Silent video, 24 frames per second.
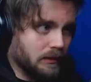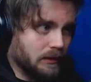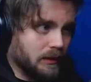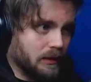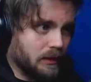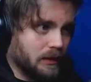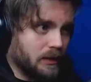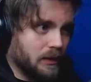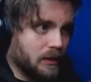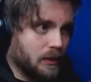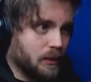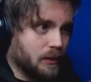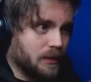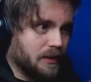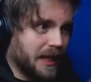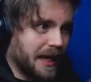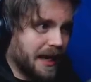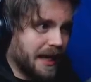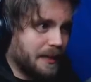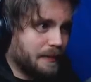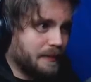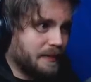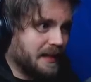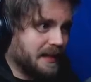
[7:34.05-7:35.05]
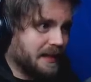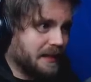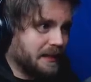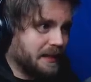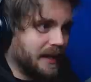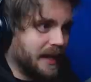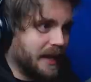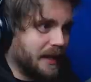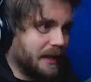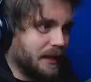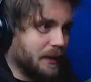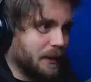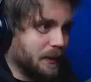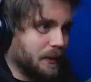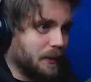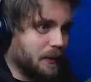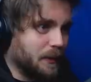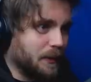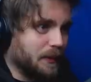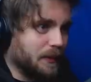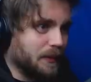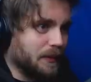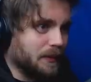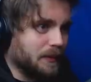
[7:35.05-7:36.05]
Oh, Damien,
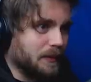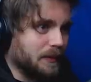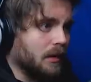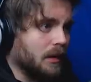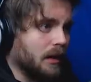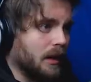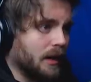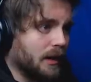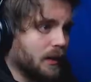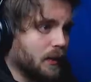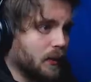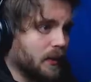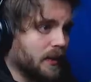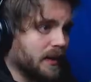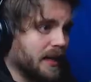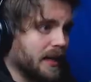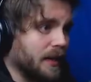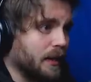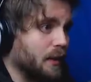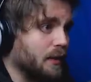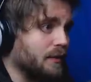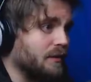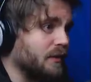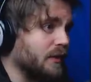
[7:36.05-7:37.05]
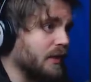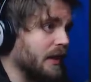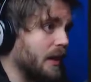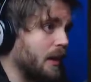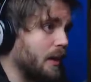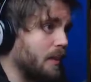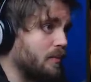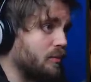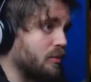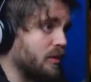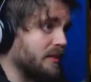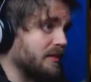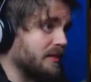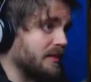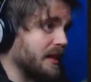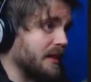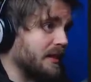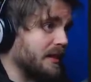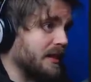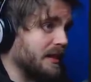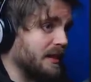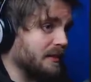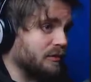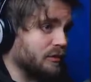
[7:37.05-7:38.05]
hello. I gotta get over there and press that
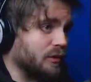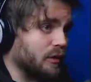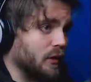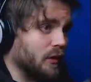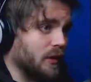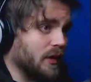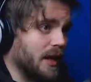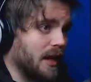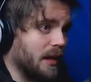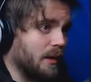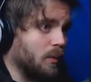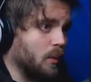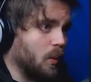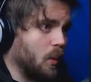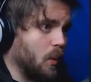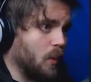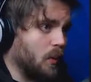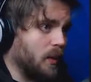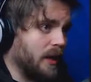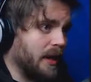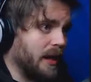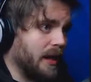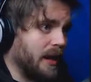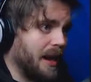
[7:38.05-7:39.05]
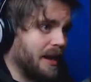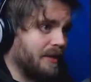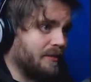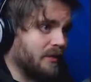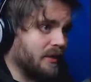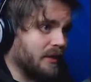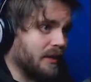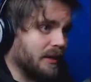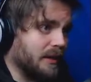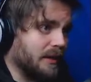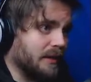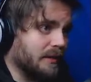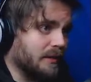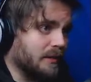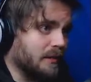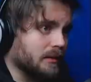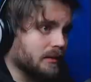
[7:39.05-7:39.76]
lever on that wall there, haven't I?